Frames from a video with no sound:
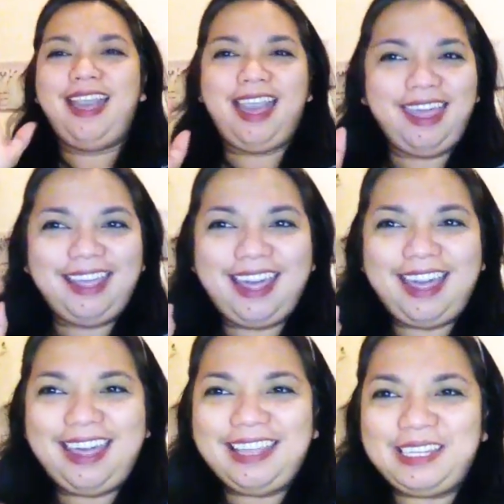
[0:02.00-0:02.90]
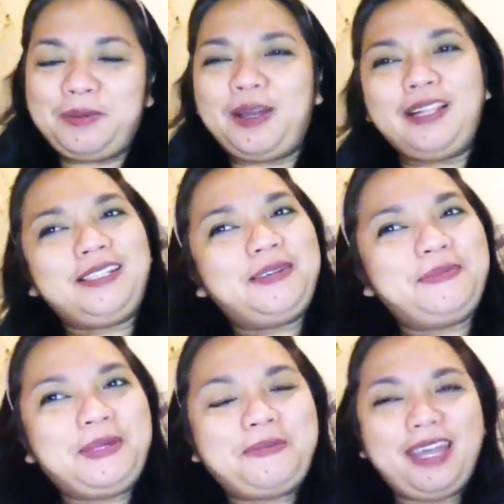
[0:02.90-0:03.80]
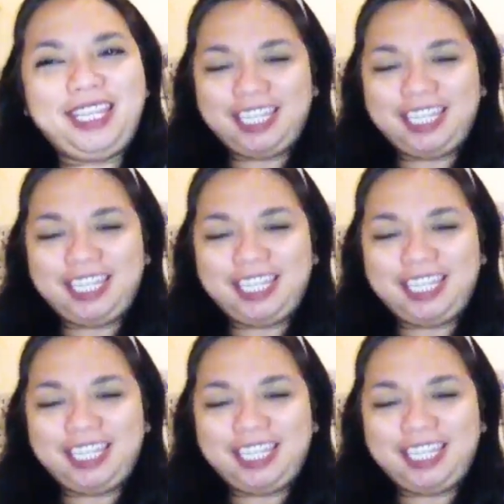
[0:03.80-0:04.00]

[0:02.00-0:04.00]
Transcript: Hi guys, welcome to my